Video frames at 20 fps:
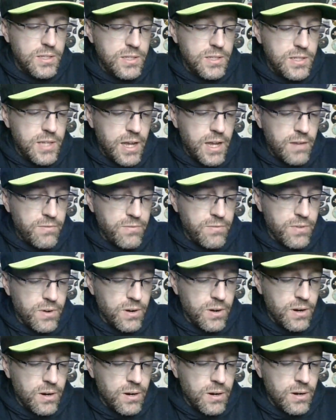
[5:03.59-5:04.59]

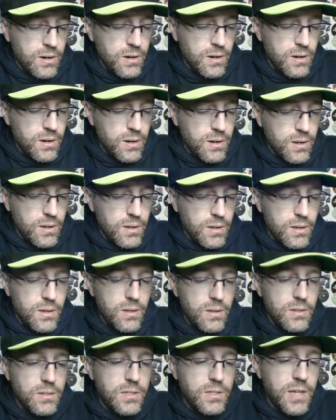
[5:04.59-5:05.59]
Denver
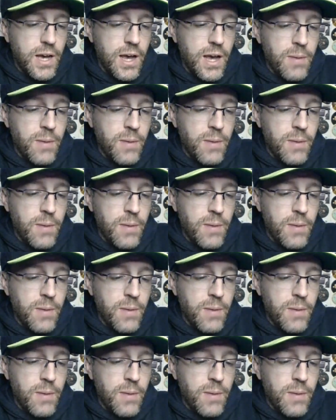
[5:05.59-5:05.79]
dime and a